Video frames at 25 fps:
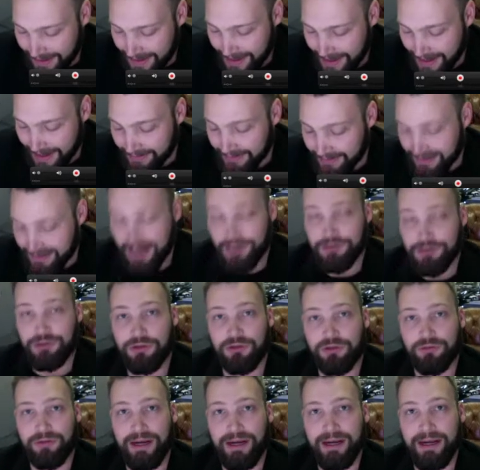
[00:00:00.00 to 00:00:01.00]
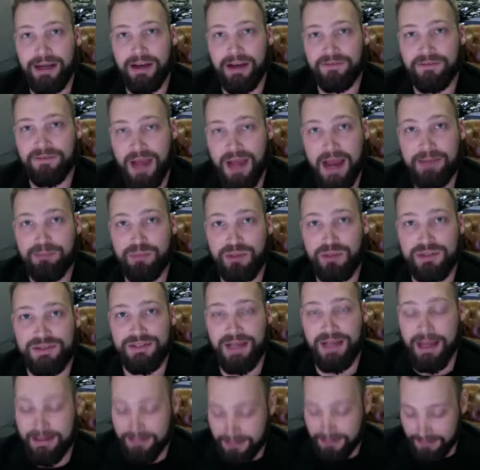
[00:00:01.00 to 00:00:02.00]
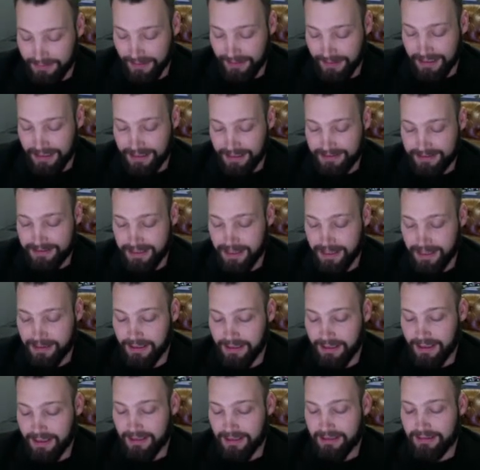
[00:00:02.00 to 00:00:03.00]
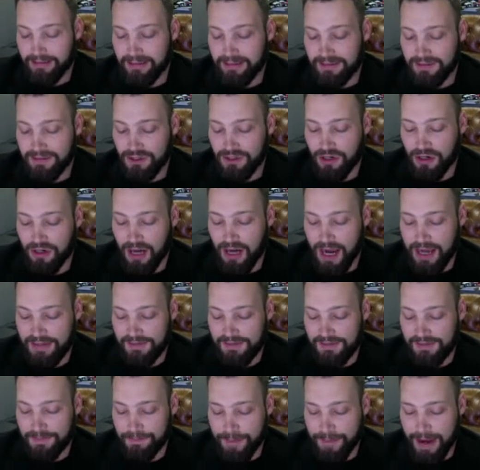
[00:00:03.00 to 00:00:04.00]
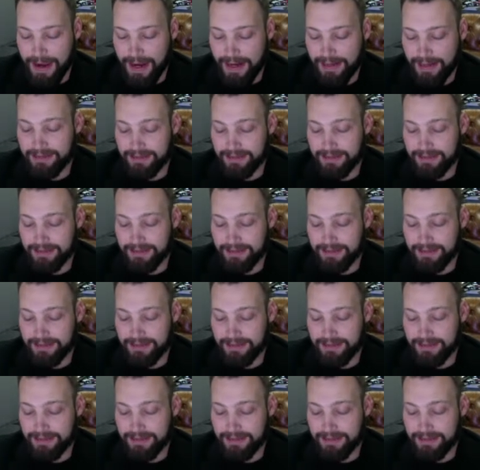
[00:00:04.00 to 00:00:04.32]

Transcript: at an annual rate of 9%. Like I said, this car has made